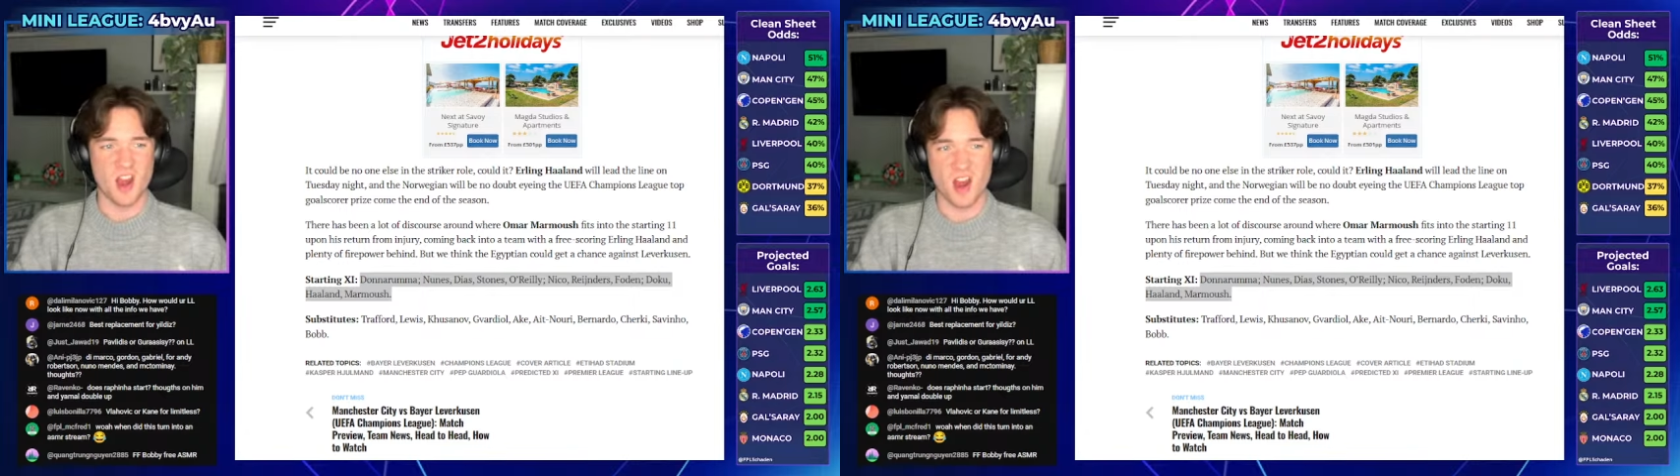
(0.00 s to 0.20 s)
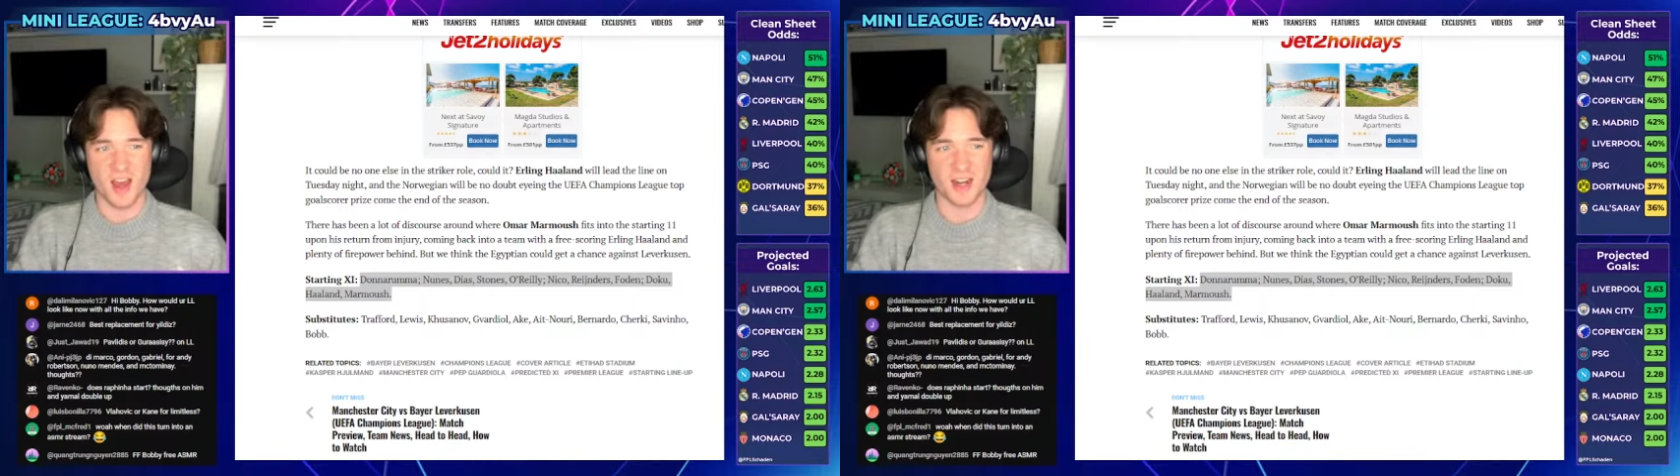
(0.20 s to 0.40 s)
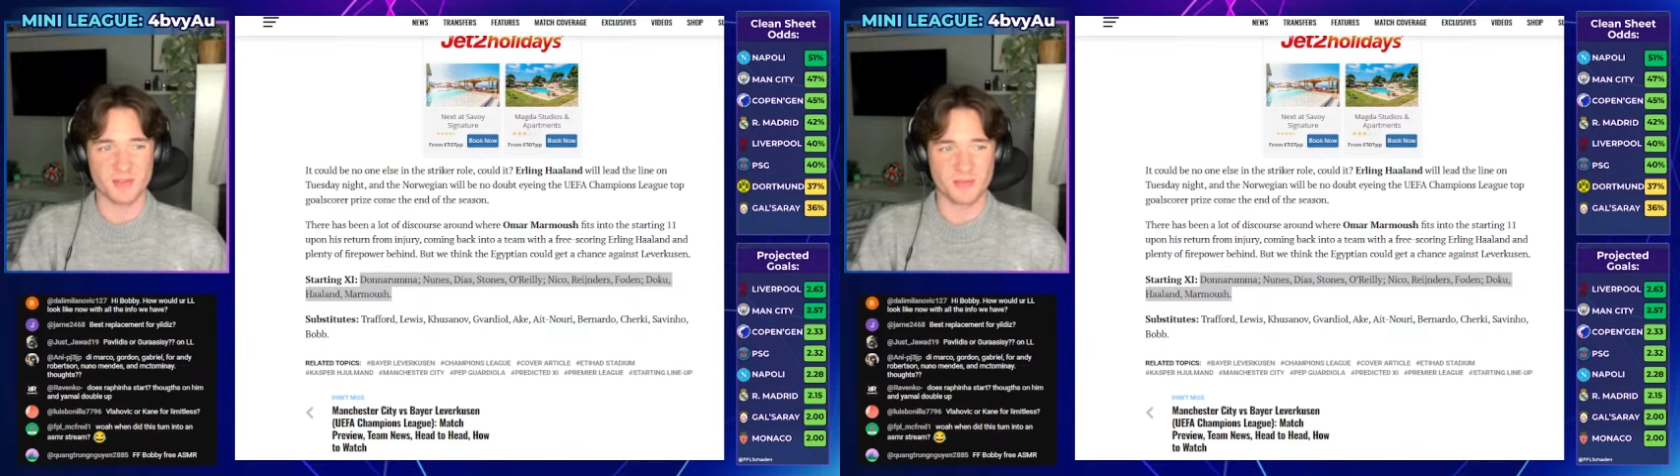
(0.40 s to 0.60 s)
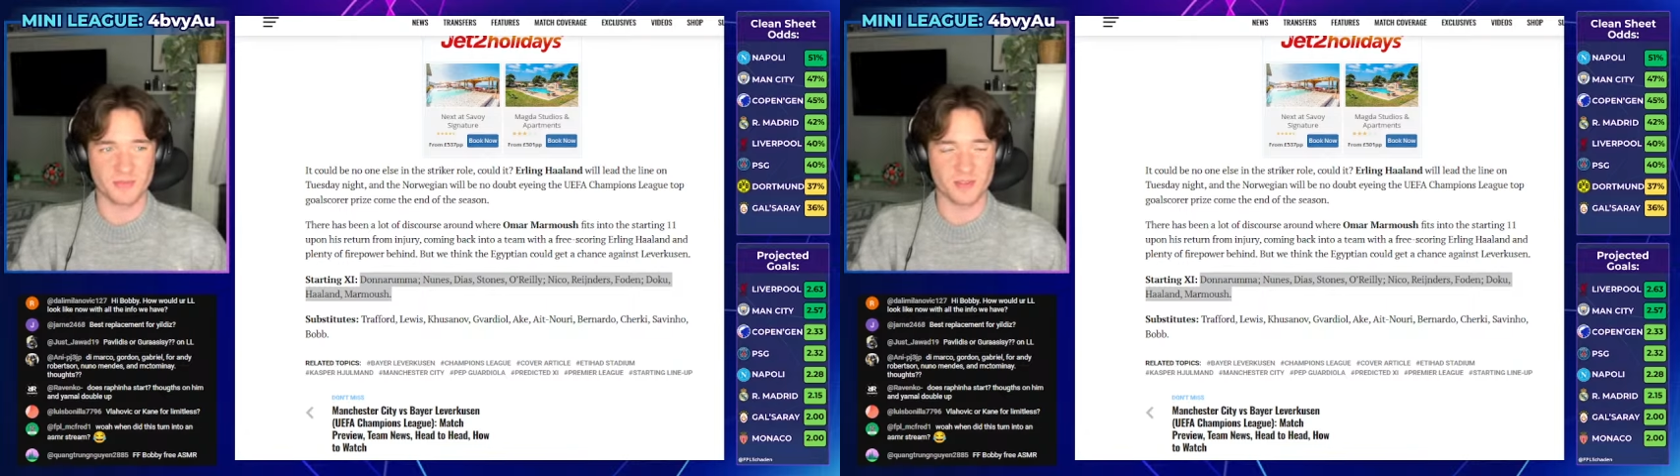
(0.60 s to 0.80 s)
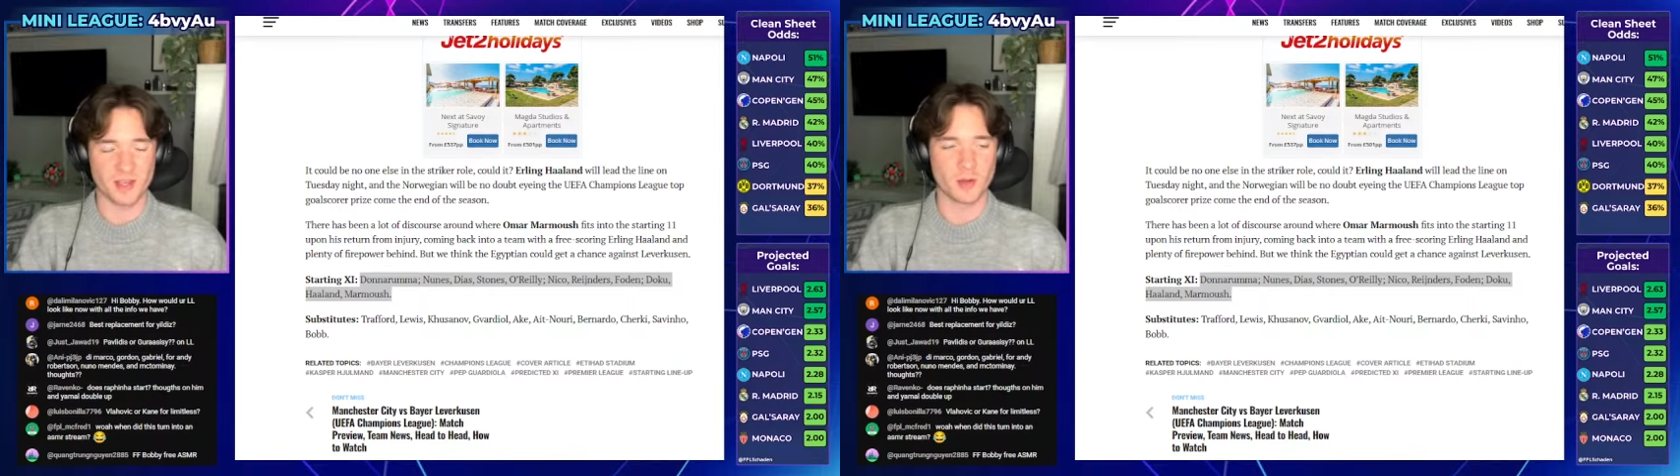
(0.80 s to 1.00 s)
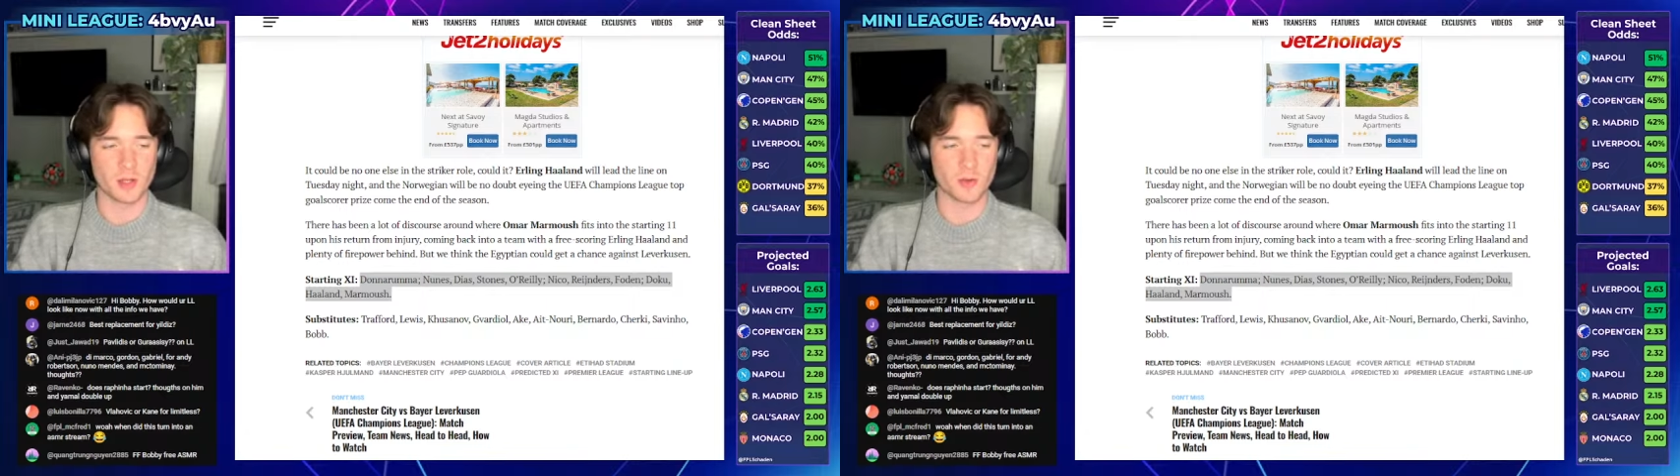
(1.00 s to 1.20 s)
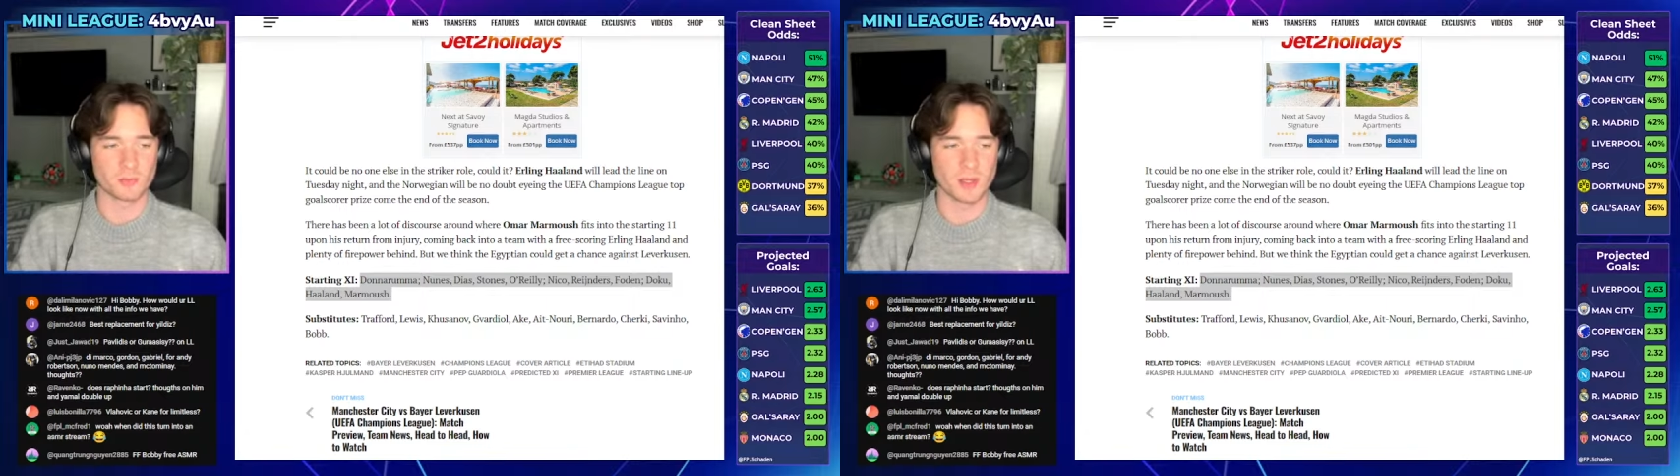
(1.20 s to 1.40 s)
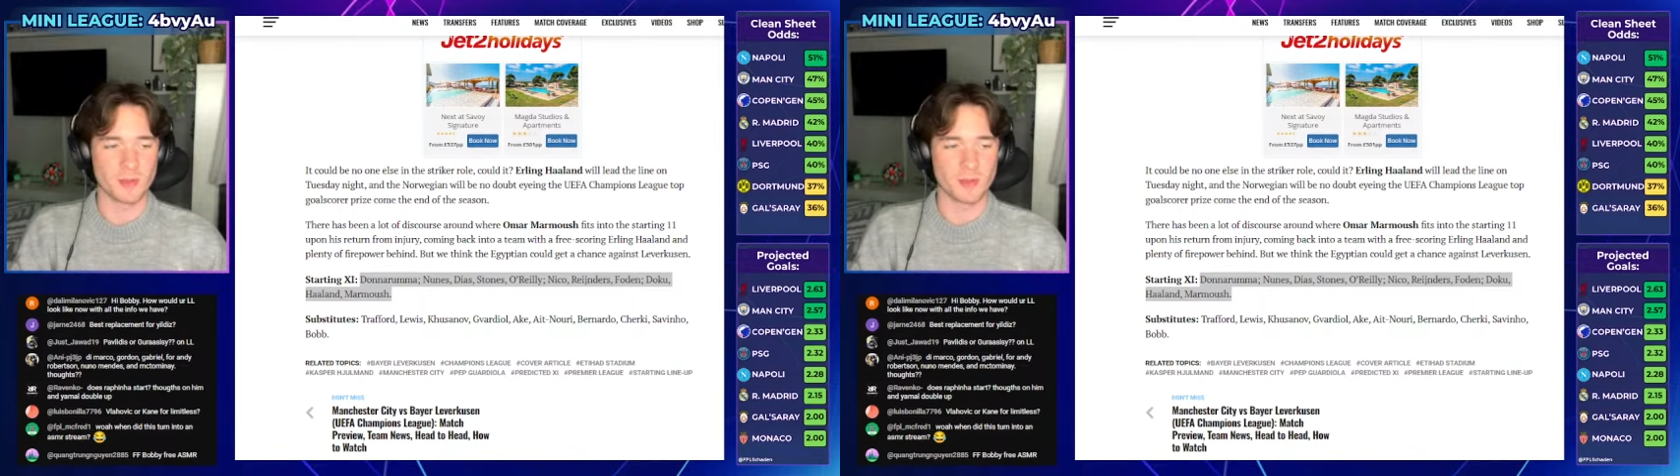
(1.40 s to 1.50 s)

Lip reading: And if I would maybe